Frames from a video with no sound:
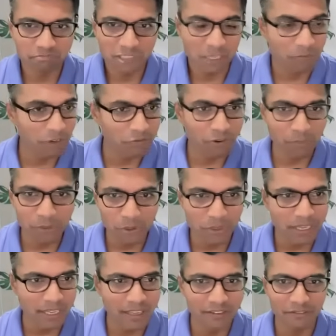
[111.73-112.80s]
someone from
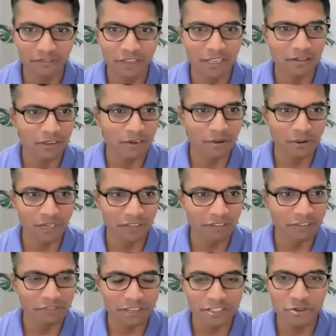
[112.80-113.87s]
UK, you know,
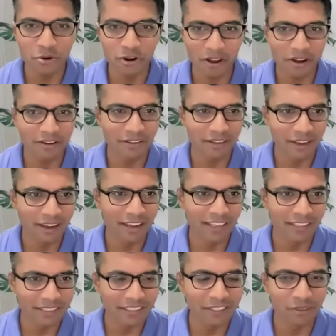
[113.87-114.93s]
living for so long,
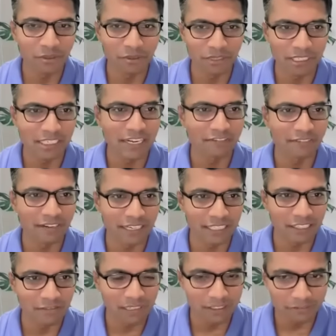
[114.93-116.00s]
I think, you know, it
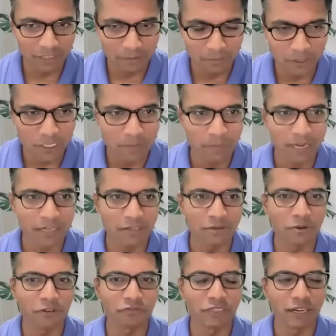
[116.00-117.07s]
definitely give a different
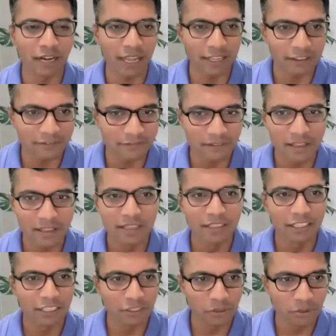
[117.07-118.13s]
perspective of the life
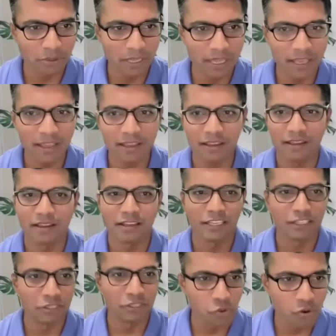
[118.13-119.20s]
in UK,
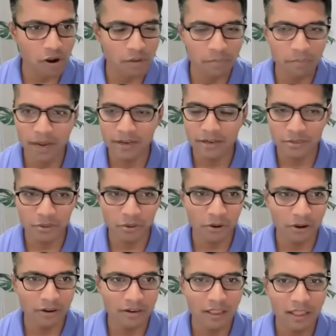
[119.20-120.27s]
in Europe and so
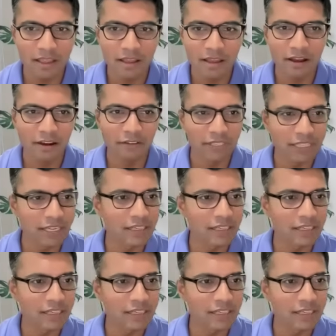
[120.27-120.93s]
on. With